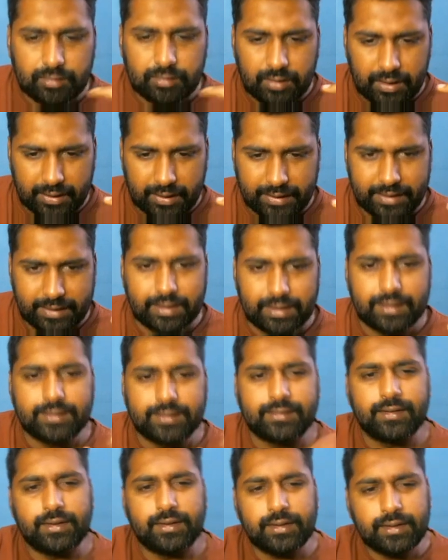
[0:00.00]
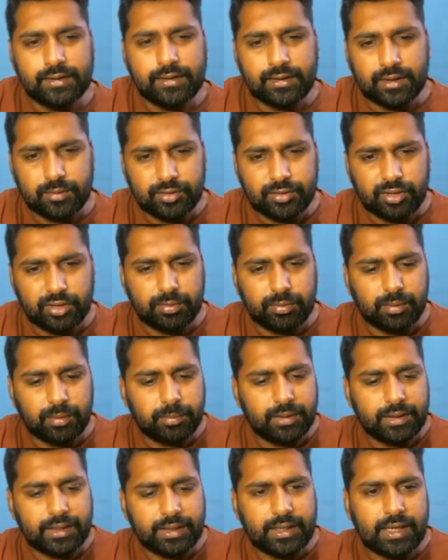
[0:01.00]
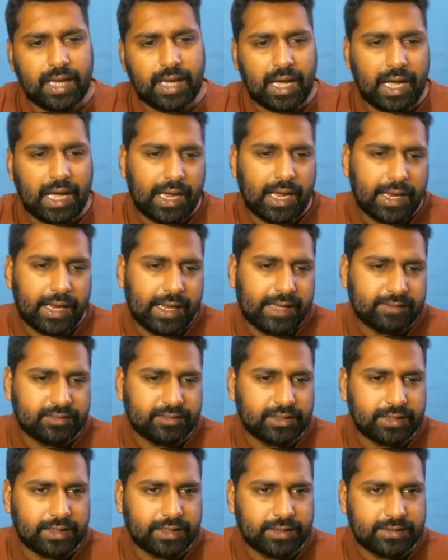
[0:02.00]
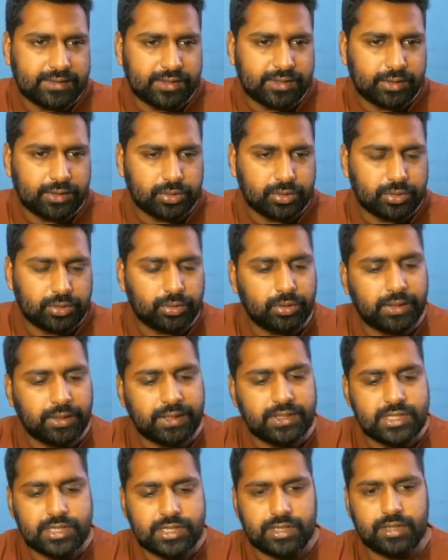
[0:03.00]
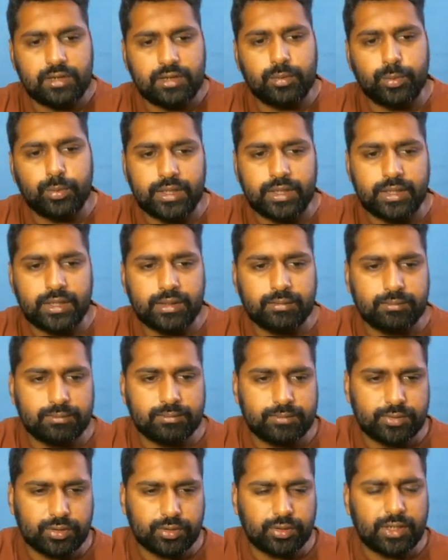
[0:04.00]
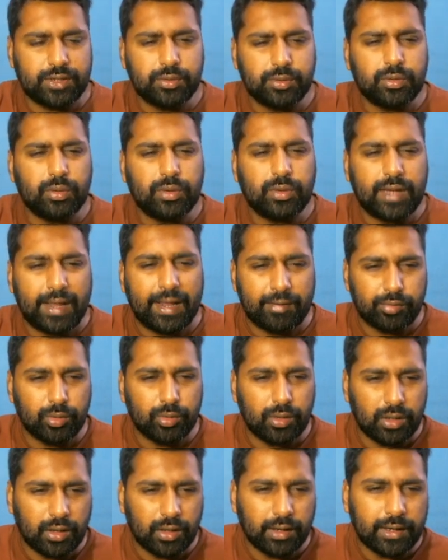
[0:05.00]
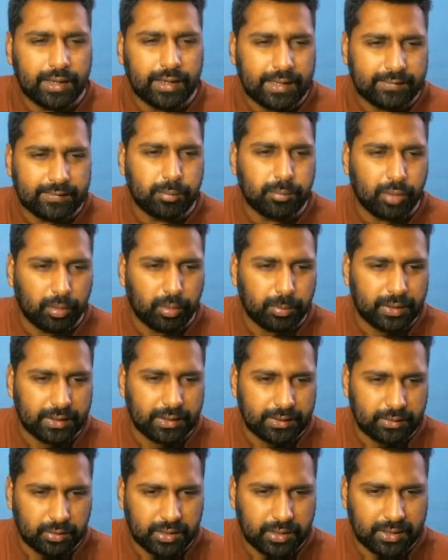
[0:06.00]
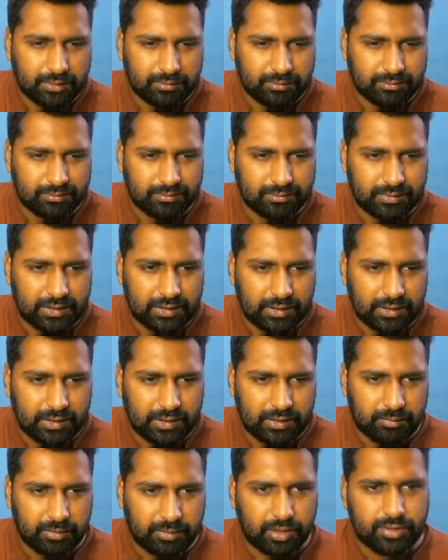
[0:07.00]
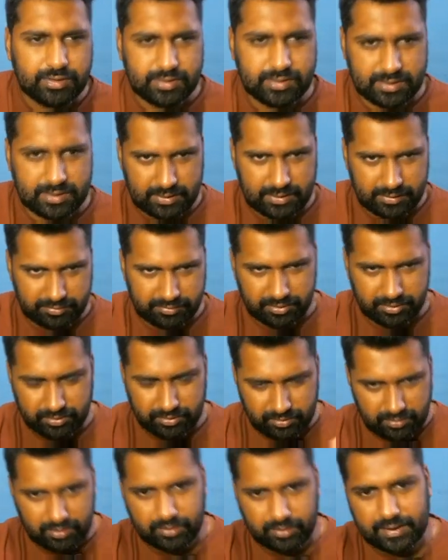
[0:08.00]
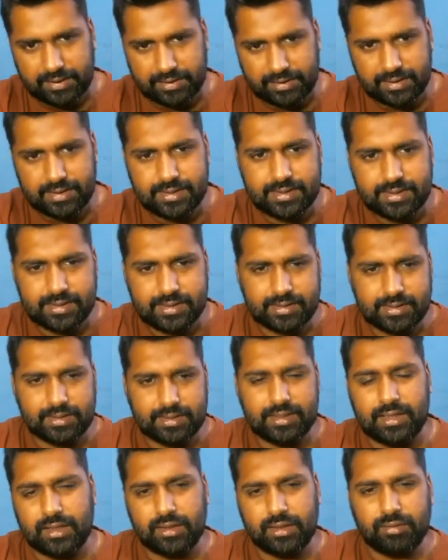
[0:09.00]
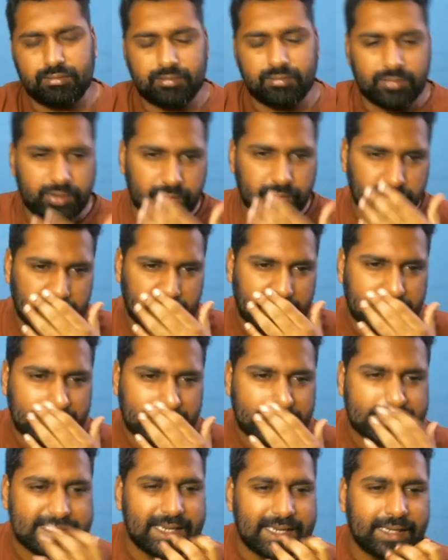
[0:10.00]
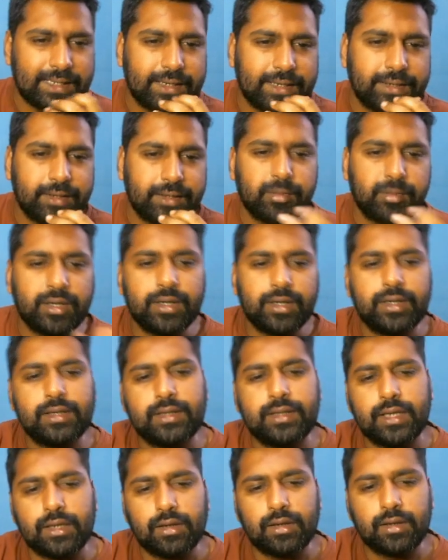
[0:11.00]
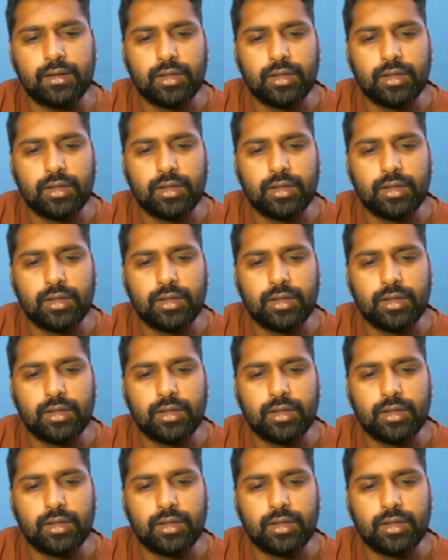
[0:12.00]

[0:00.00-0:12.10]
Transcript: Again, it is written in terms of property. I have the tendency to teach it in a way so that you don't have to learn it as a property. Okay, because if you look at this, then you might get slightly intimidated that